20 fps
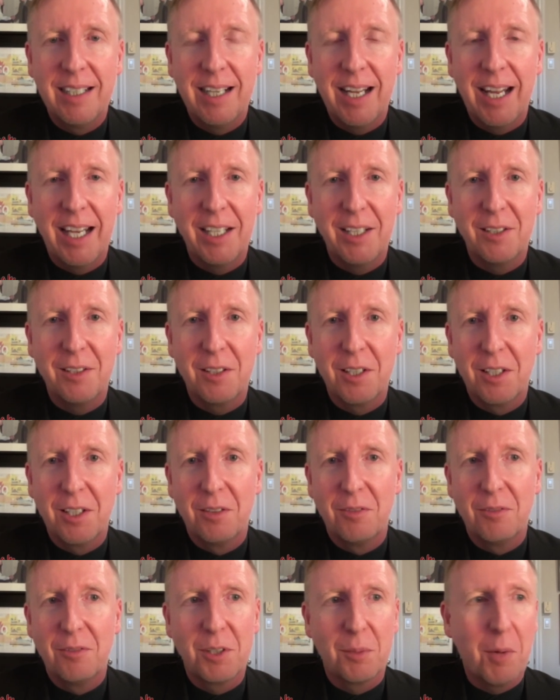And
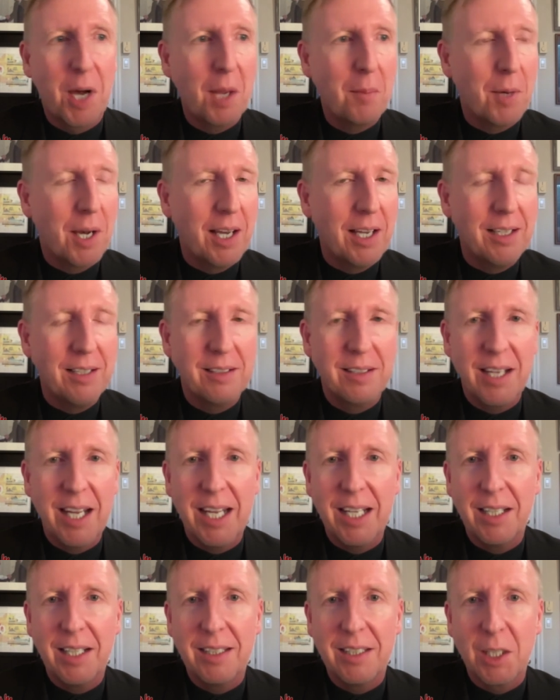to my mind,
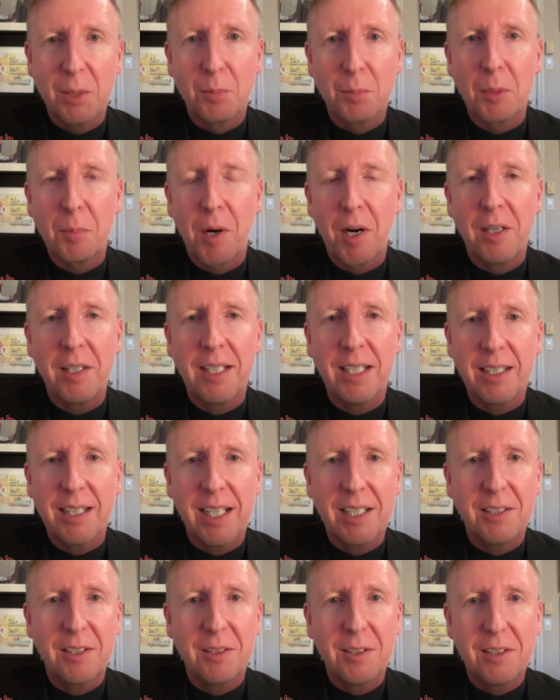a Liberal Party
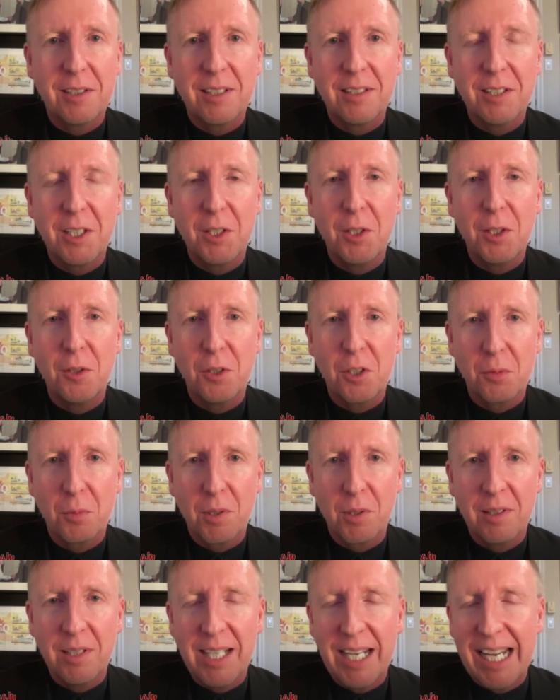elected that continues
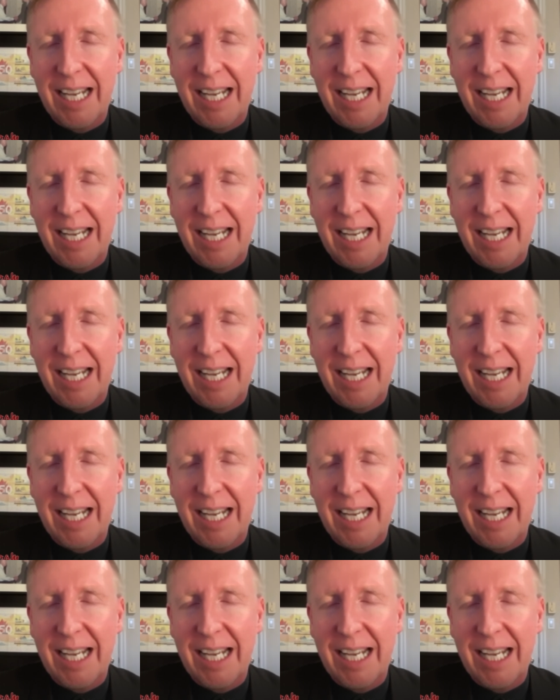with the